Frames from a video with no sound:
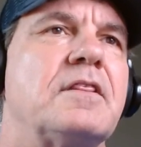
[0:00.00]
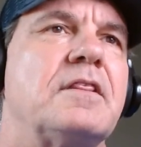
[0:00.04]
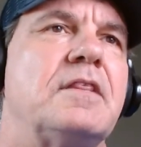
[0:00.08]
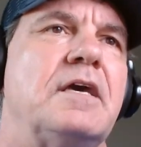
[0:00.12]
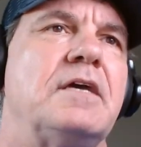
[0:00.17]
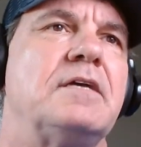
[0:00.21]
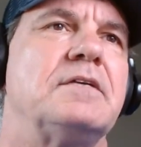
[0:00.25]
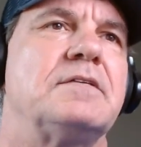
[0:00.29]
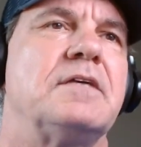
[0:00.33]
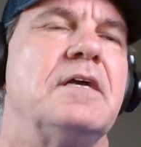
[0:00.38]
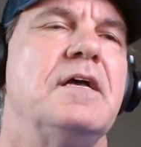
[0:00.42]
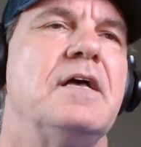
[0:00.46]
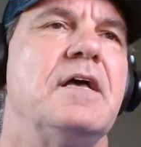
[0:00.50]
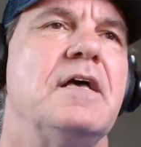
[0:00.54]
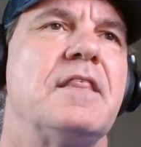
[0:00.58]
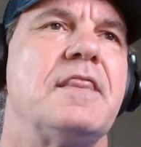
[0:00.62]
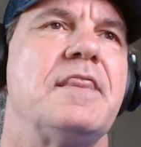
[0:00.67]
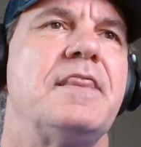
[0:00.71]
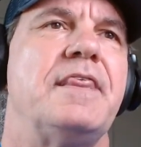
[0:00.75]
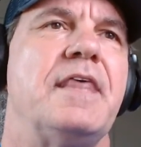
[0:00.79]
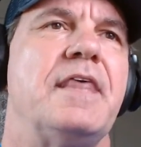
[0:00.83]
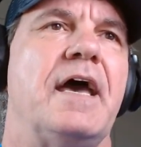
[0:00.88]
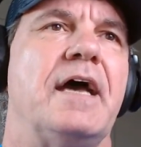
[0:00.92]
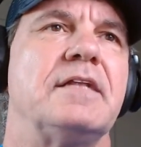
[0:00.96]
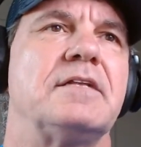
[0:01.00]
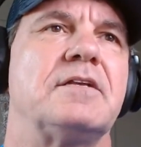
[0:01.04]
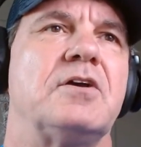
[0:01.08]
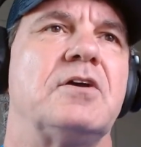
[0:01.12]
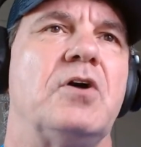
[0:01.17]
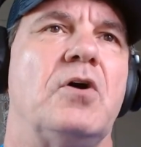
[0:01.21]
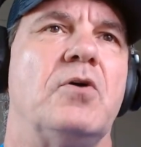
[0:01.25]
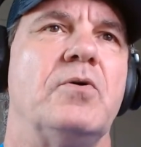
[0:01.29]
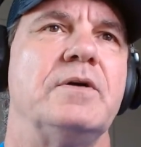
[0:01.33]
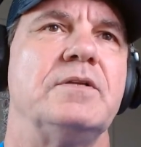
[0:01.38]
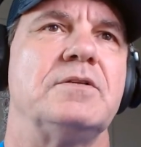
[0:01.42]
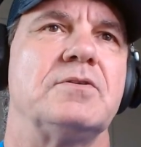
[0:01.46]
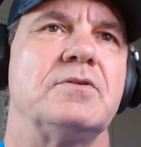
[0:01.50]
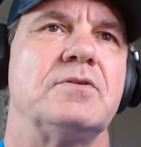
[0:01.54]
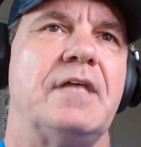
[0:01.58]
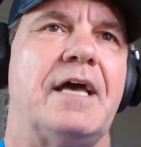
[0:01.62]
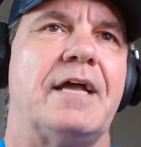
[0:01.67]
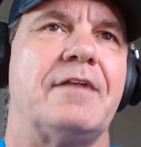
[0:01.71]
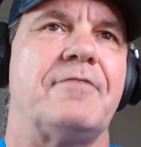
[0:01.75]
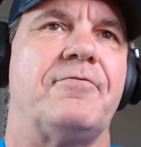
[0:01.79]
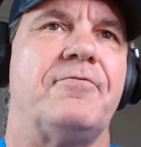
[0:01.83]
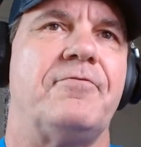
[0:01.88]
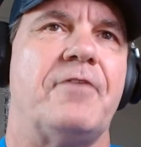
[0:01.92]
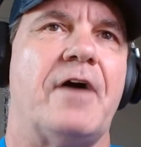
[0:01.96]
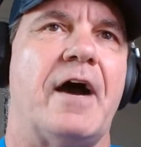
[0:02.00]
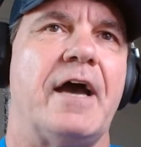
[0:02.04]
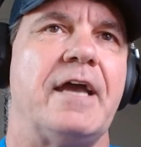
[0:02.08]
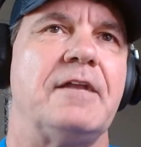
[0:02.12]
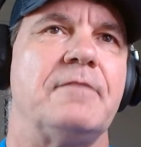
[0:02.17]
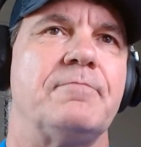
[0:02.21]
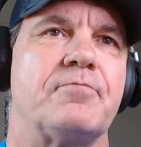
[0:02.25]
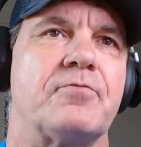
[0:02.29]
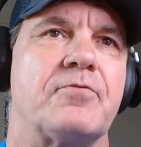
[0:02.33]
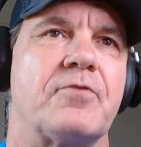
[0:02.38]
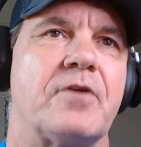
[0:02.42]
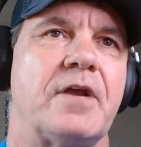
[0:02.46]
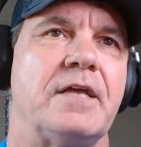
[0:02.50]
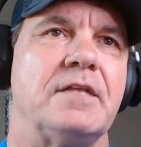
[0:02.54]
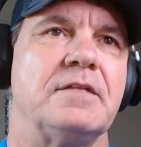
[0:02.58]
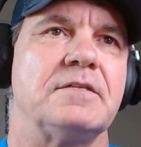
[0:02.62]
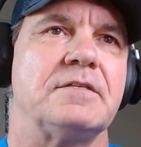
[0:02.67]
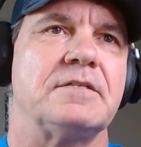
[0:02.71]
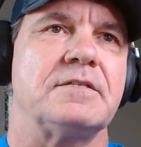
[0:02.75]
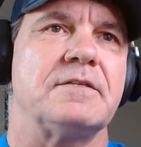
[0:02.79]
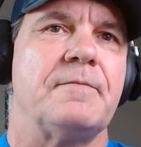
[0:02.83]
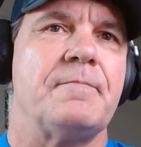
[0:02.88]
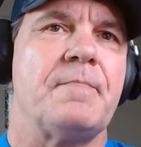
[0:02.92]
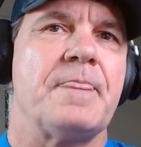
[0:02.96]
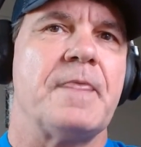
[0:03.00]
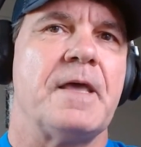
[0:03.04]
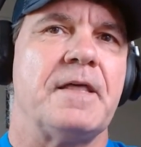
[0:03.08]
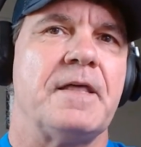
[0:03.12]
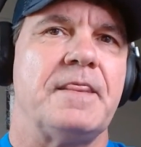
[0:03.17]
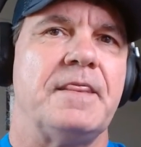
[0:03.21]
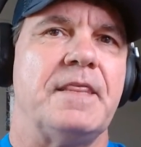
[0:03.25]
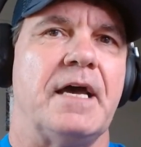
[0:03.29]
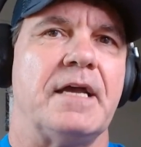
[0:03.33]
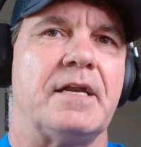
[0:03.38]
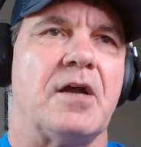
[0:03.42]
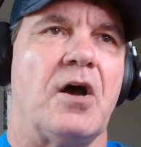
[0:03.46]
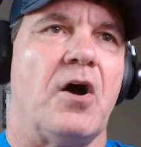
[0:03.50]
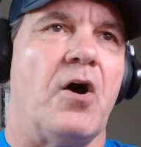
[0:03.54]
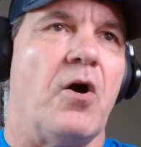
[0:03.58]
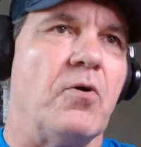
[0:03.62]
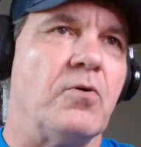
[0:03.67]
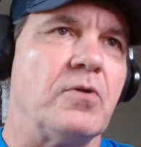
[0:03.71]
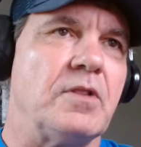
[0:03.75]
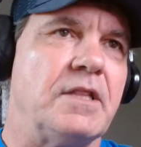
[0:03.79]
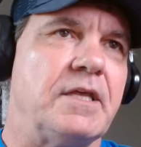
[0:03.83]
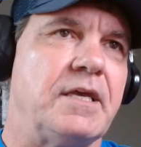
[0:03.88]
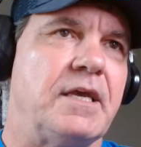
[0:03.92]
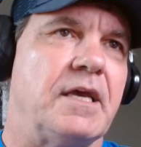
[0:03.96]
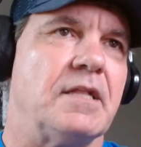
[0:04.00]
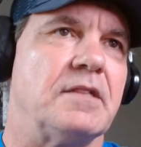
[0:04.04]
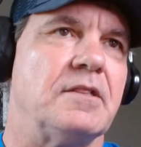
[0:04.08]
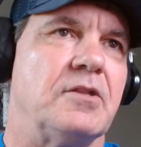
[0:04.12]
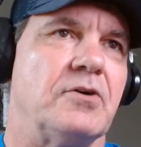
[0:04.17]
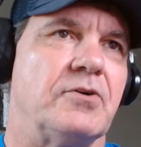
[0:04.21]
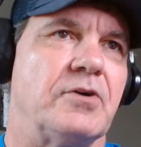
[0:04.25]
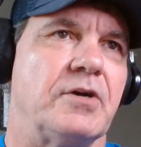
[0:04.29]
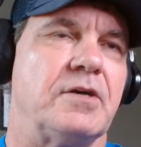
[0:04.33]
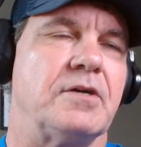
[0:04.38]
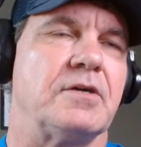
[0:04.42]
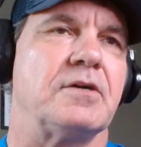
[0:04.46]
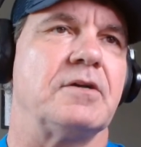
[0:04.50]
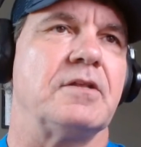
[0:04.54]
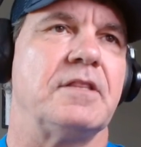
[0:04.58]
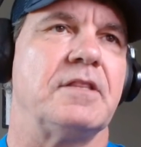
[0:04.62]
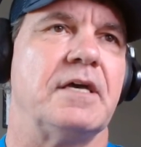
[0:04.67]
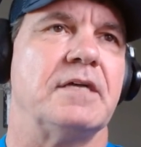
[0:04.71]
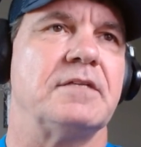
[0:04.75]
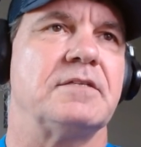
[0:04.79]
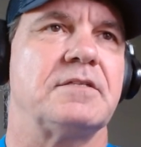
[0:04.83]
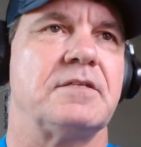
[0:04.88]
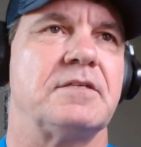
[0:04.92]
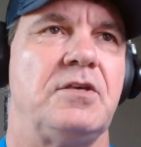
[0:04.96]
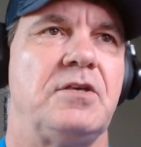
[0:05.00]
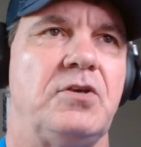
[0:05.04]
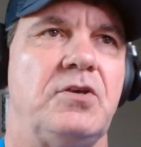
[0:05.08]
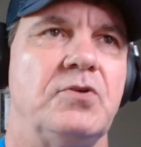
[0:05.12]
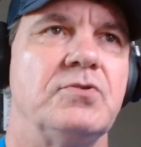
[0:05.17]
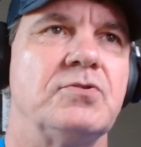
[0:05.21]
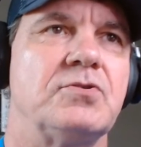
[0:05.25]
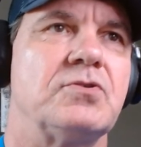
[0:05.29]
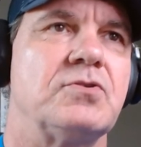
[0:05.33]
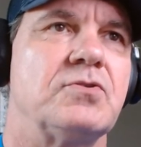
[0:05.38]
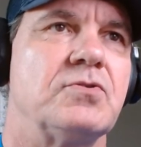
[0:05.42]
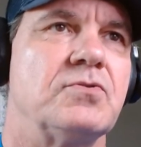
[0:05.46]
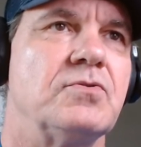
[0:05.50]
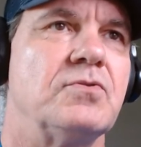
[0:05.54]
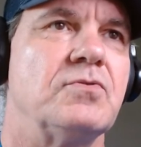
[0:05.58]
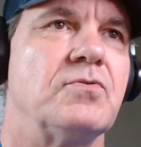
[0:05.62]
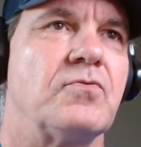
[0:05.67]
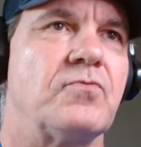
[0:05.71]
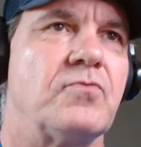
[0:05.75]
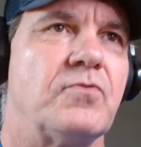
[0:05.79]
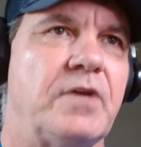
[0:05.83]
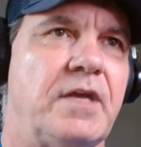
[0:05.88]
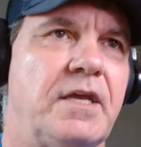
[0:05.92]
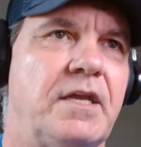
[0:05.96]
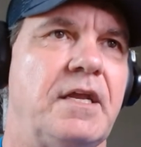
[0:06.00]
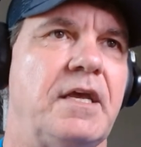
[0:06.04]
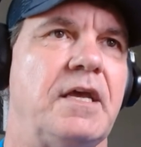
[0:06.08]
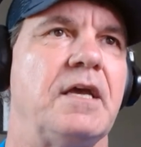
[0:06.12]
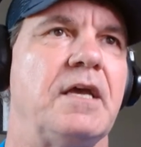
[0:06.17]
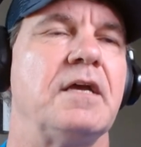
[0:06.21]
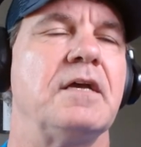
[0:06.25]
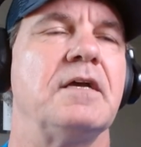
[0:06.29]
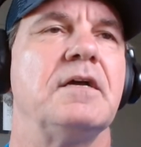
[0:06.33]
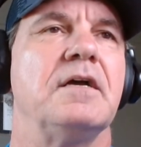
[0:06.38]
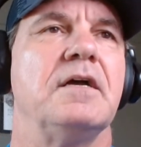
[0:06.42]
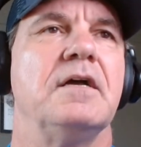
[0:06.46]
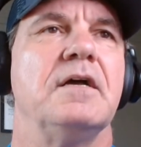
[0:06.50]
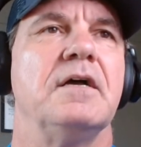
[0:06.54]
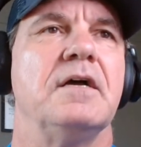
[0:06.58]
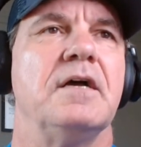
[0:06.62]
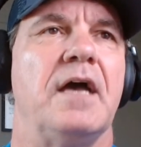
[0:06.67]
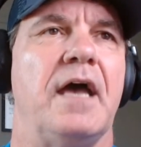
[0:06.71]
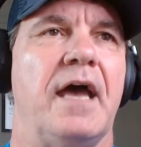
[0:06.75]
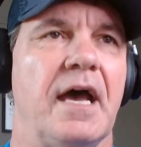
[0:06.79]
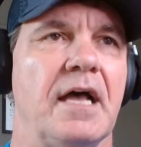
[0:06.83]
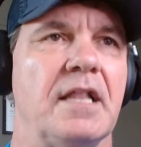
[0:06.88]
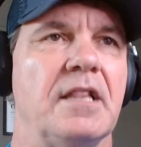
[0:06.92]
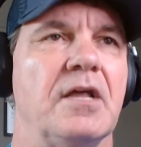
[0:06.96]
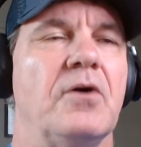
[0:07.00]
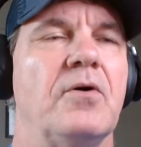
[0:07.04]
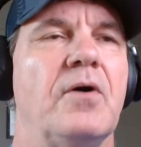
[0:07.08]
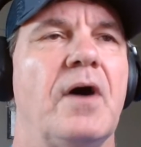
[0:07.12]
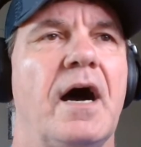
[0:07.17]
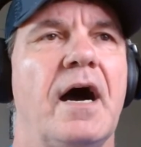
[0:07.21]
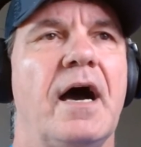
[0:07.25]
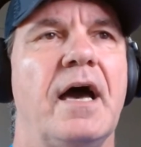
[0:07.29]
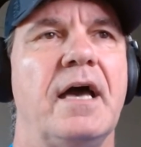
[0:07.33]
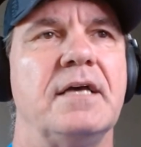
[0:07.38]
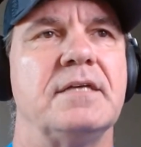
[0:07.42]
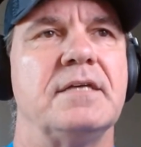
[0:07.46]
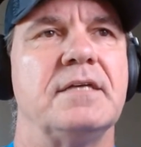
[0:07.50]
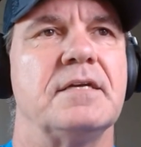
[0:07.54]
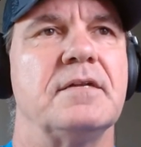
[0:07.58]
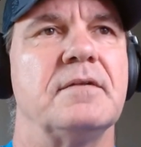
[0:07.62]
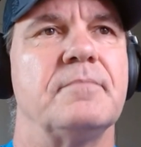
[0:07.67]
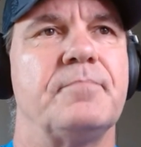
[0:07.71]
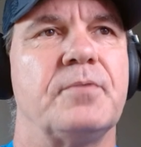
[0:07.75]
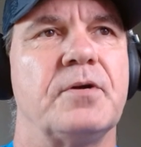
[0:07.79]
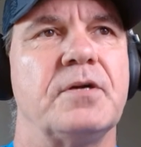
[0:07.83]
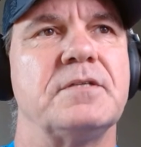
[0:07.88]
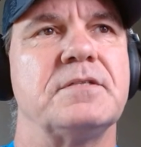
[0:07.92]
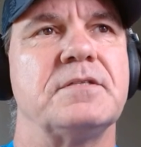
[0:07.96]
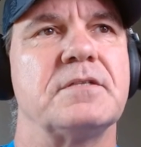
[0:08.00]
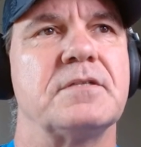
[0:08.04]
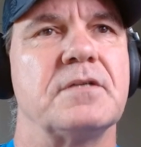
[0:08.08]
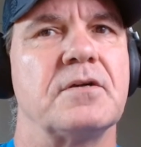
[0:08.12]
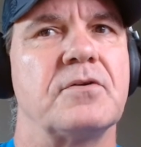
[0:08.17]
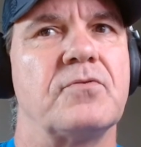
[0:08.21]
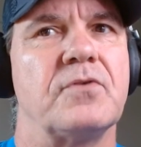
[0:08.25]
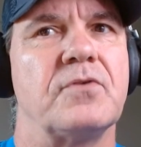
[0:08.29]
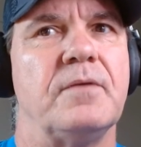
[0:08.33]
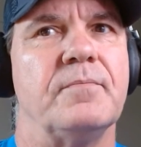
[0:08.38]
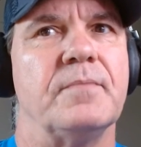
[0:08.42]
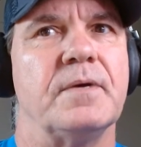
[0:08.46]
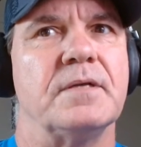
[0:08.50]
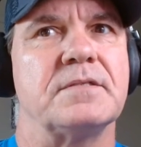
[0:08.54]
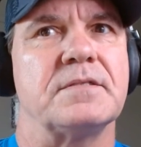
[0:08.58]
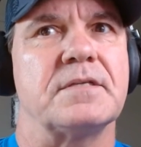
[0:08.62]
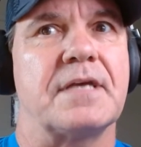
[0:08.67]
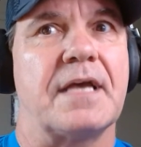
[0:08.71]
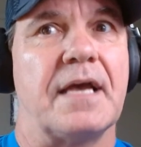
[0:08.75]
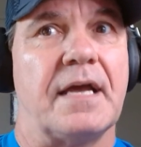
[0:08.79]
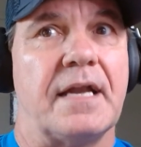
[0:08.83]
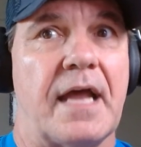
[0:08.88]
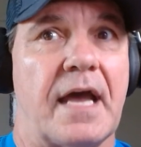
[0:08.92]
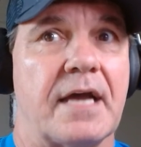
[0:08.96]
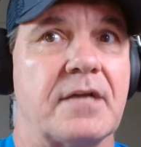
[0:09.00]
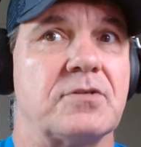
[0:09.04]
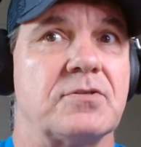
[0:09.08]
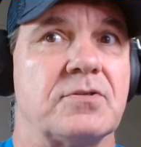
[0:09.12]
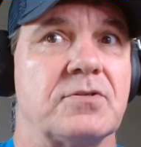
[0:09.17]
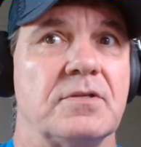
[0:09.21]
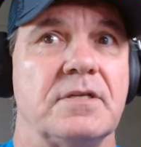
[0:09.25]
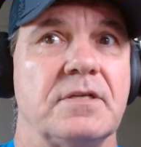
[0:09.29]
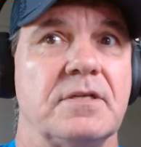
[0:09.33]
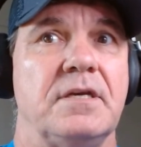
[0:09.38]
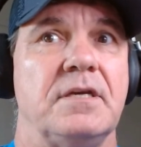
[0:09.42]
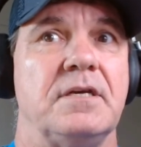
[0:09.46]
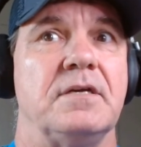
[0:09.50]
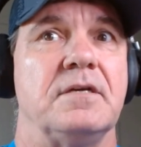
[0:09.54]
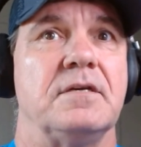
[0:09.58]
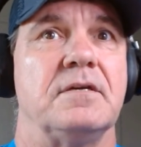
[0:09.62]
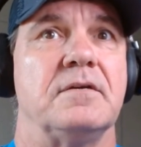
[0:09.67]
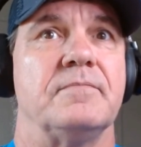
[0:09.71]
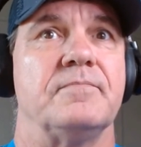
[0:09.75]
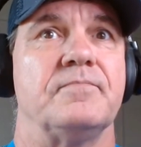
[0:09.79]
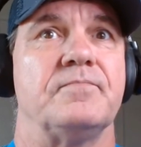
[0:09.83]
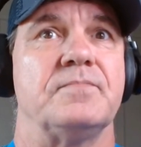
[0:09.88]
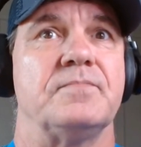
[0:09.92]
of things that go into that fine print that only a lawyer that's used to reading LOIs and purchase agreements can actually